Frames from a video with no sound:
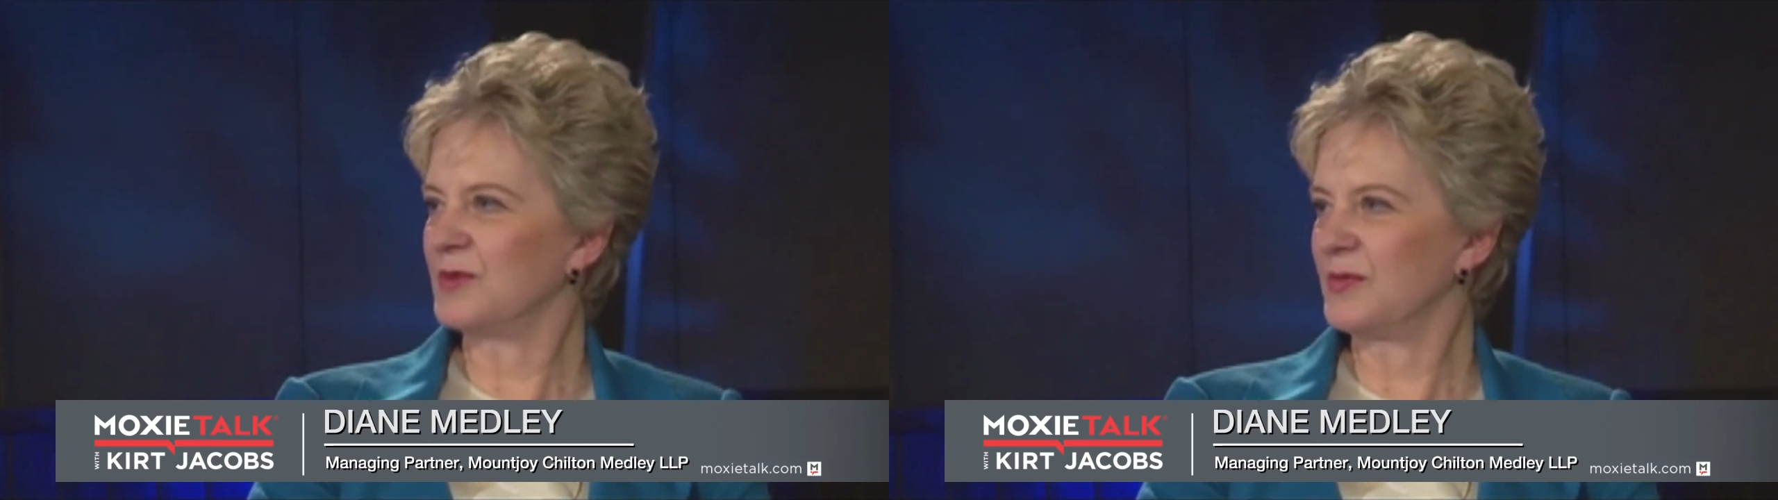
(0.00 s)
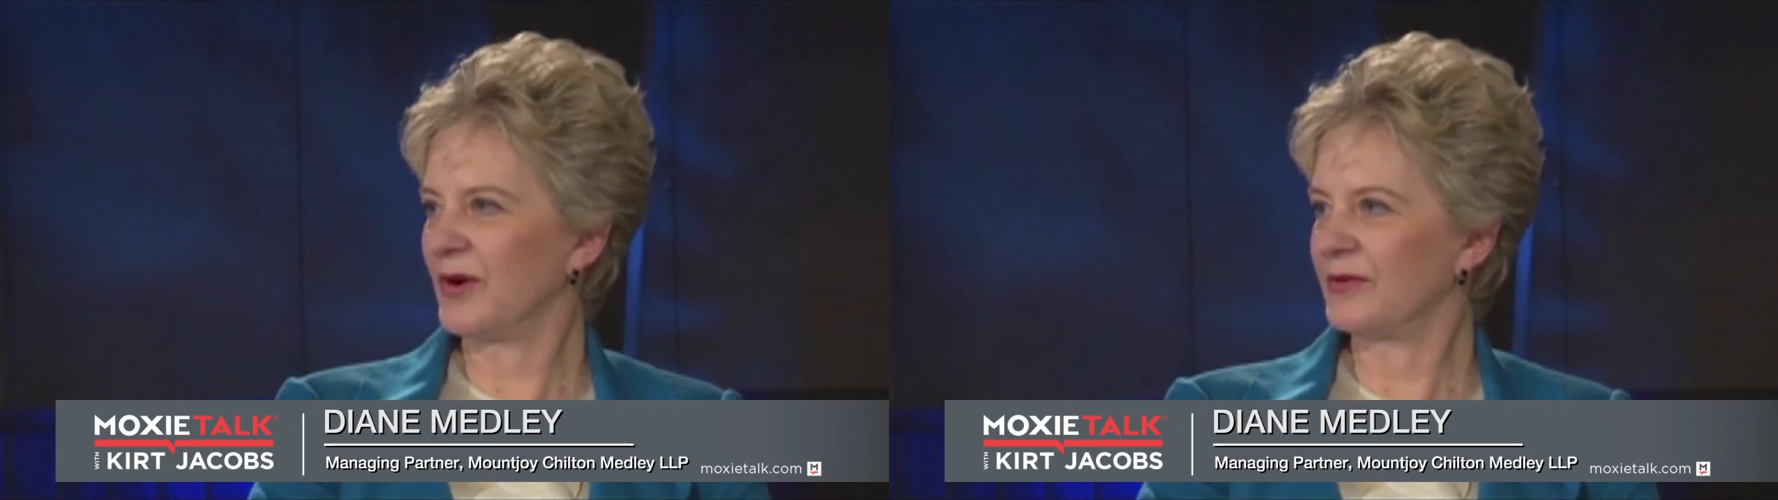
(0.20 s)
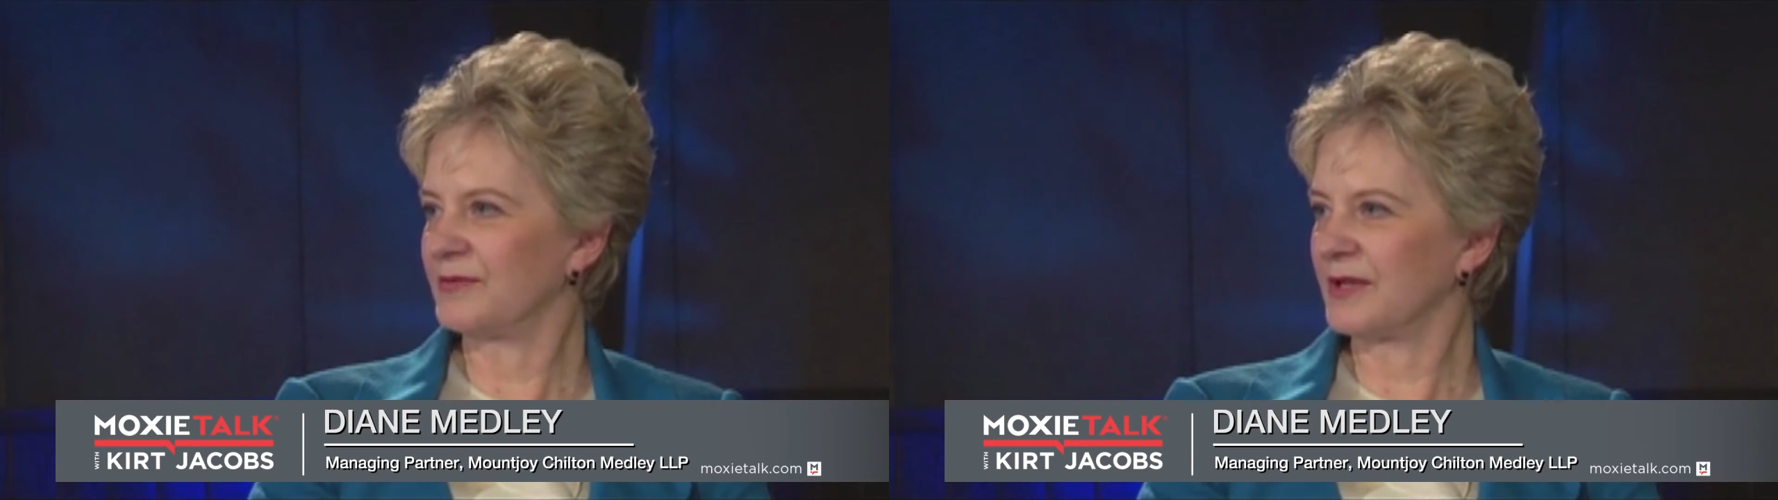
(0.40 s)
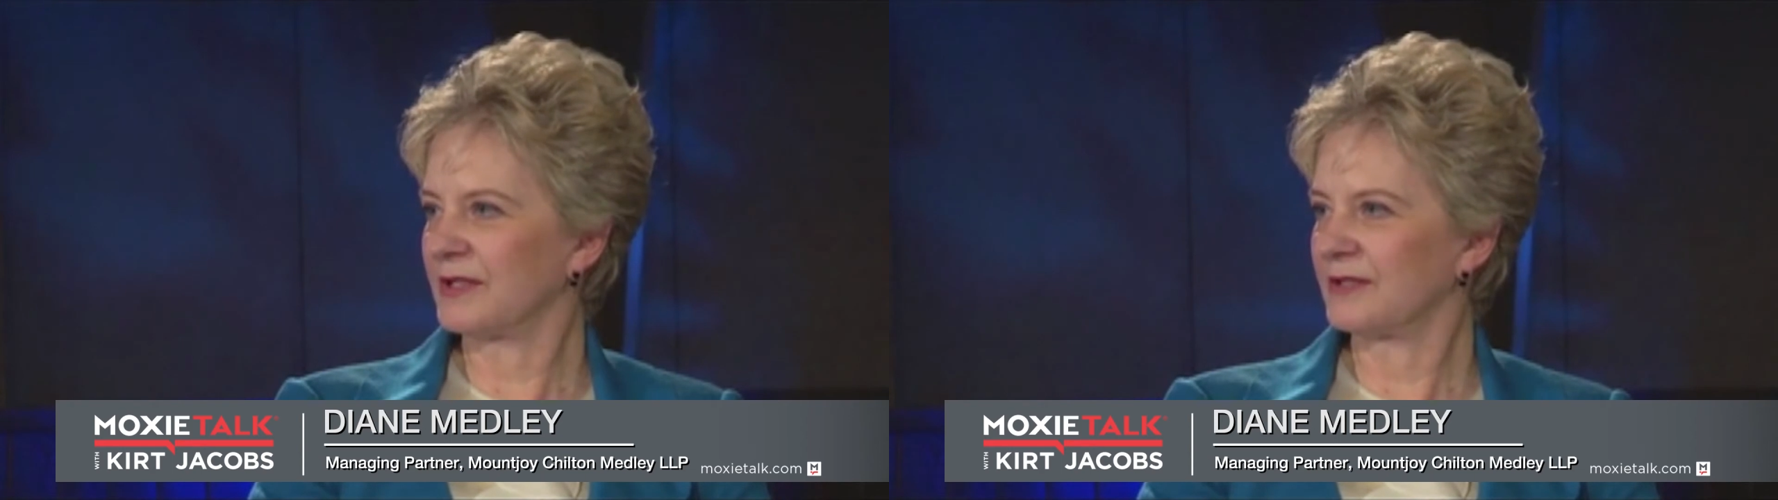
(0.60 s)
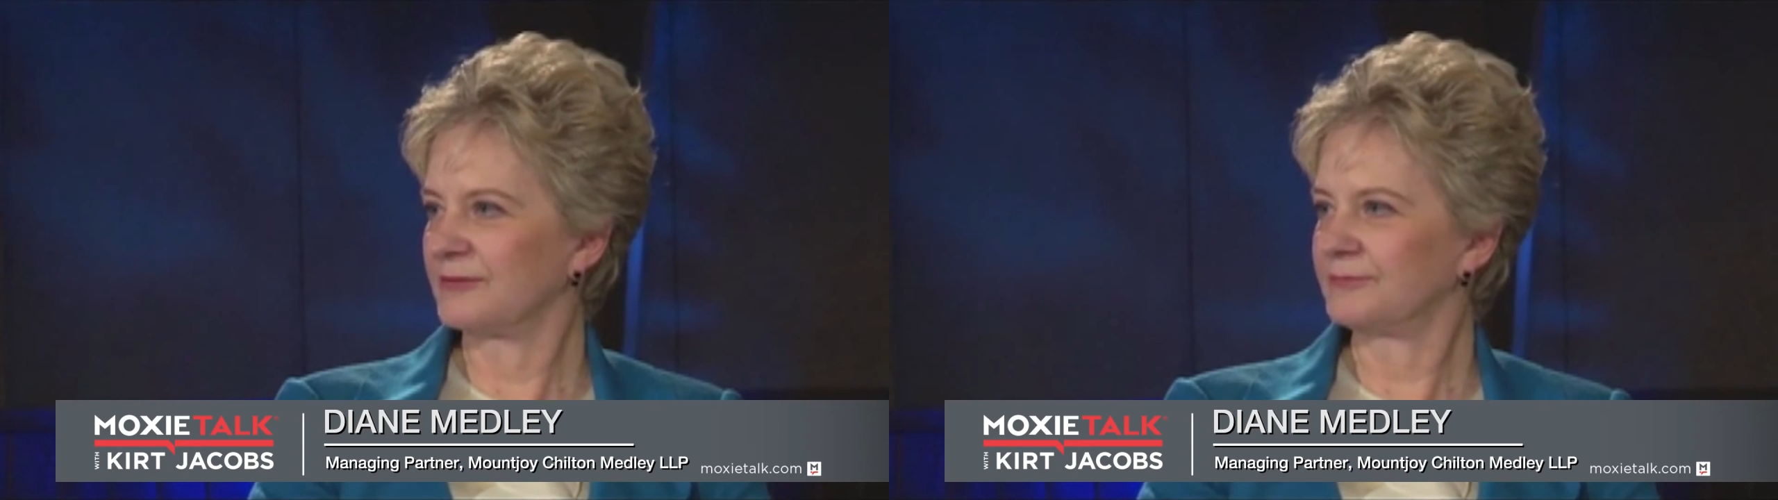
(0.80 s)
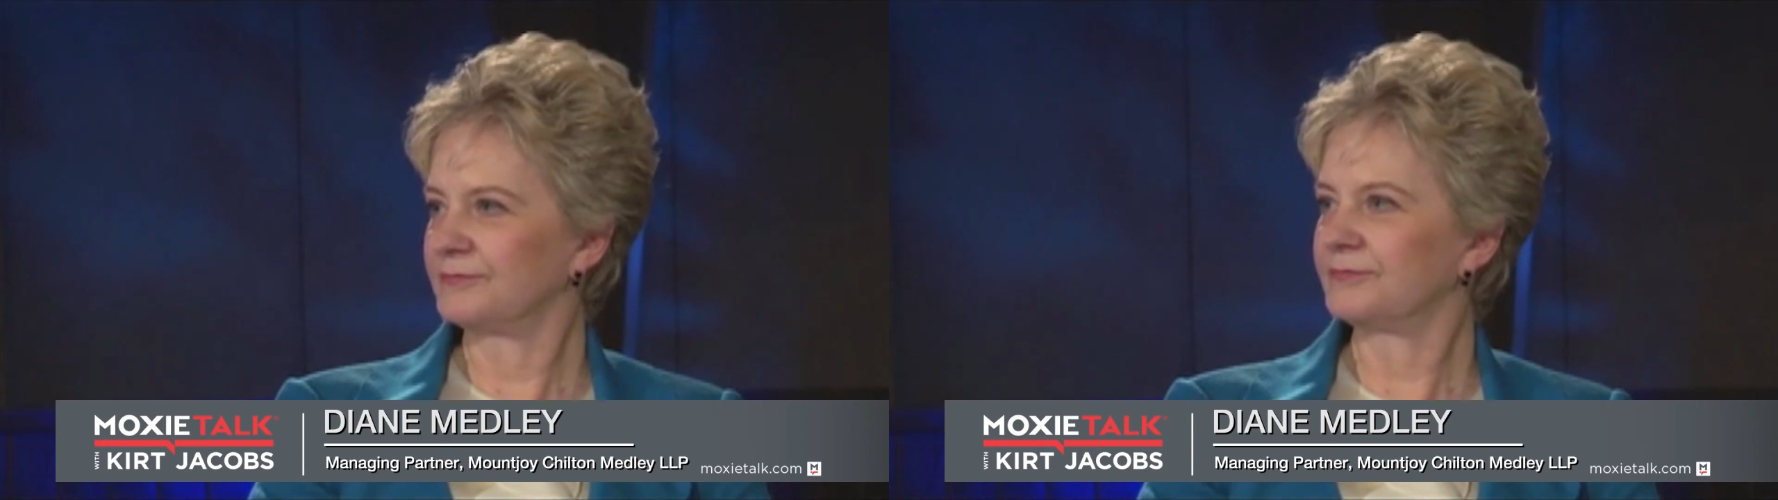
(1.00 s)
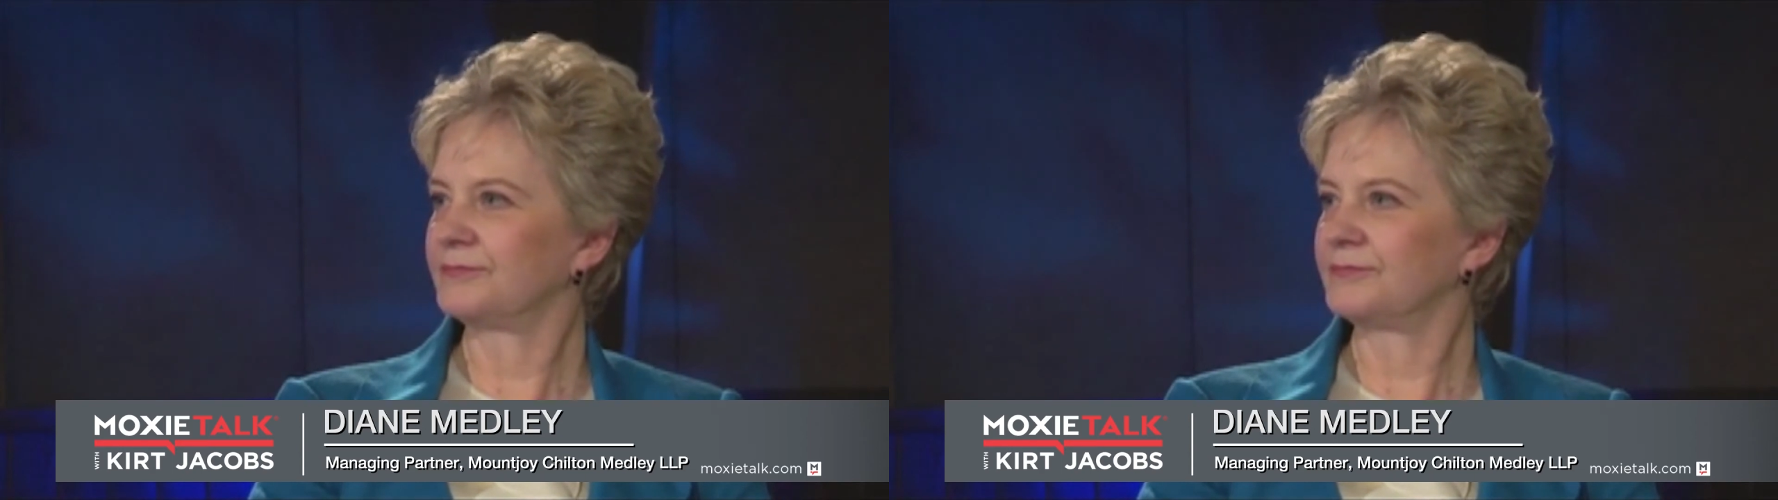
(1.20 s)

to be perfect. Mm-hmm.